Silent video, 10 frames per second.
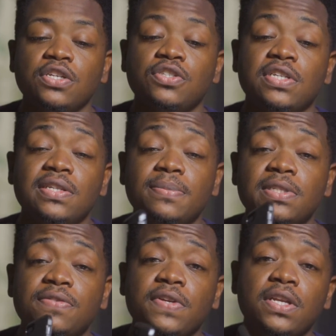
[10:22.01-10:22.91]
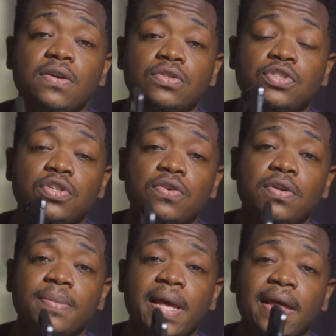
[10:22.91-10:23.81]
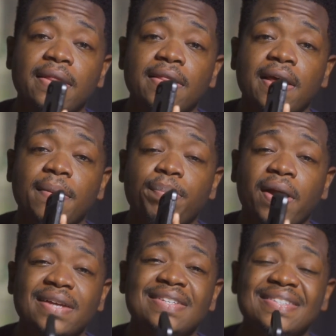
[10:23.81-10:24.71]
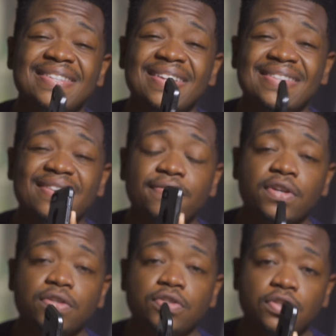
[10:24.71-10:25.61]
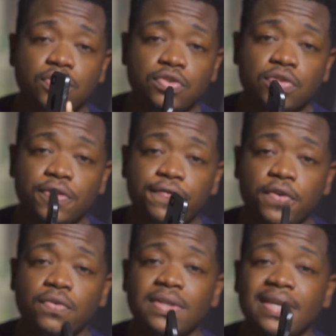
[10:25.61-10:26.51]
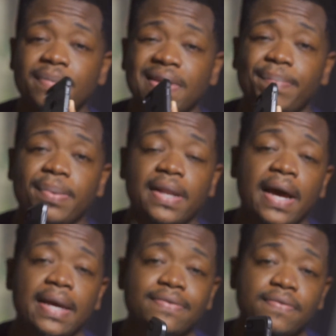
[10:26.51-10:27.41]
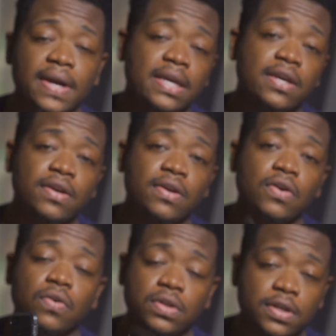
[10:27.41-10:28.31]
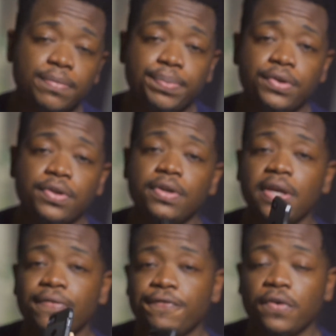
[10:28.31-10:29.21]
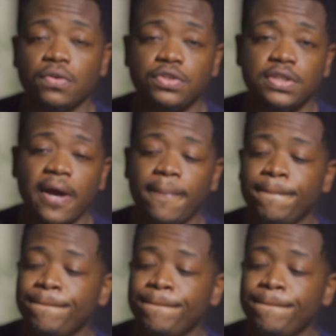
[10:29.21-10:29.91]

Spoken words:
send them this video and show them that process that they've learned to use on the phone can be applied right here on the computer in Photoshop.